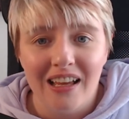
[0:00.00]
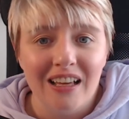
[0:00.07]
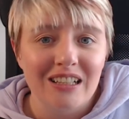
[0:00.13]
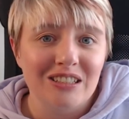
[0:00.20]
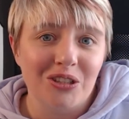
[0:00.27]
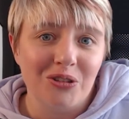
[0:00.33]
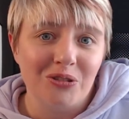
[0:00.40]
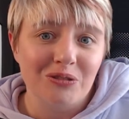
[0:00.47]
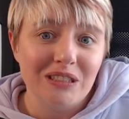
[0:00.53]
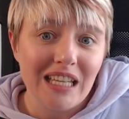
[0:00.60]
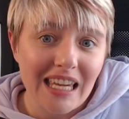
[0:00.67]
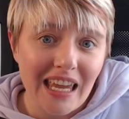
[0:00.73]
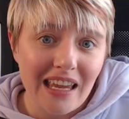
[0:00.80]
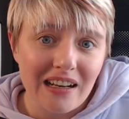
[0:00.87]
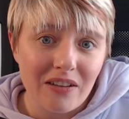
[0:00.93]
So
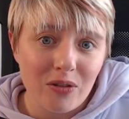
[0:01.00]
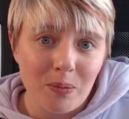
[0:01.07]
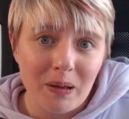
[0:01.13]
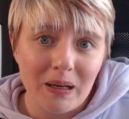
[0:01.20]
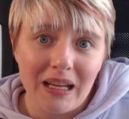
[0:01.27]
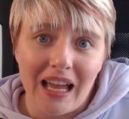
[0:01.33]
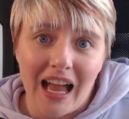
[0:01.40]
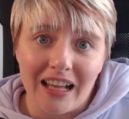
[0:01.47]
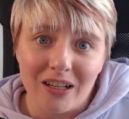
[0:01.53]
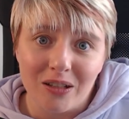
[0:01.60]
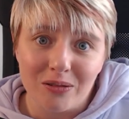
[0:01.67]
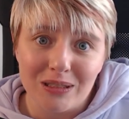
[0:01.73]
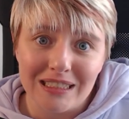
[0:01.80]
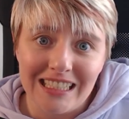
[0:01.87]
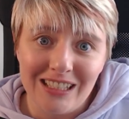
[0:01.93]
take care, everybody, and
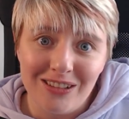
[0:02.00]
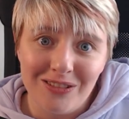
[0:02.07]
I'll see you